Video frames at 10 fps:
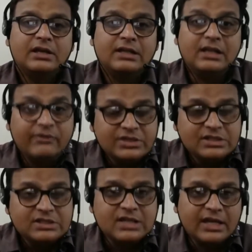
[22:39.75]

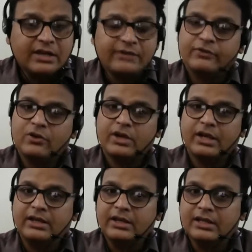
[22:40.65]
television channel for
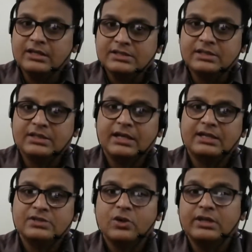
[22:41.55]
agriculture, that
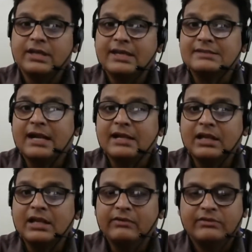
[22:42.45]
is called the Kisan
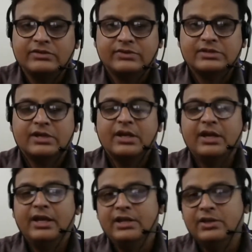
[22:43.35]
TV, which was
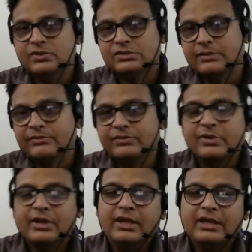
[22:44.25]
introduced some
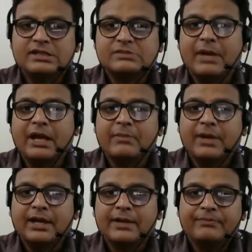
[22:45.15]
years back
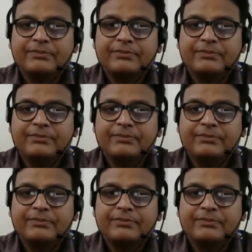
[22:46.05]
by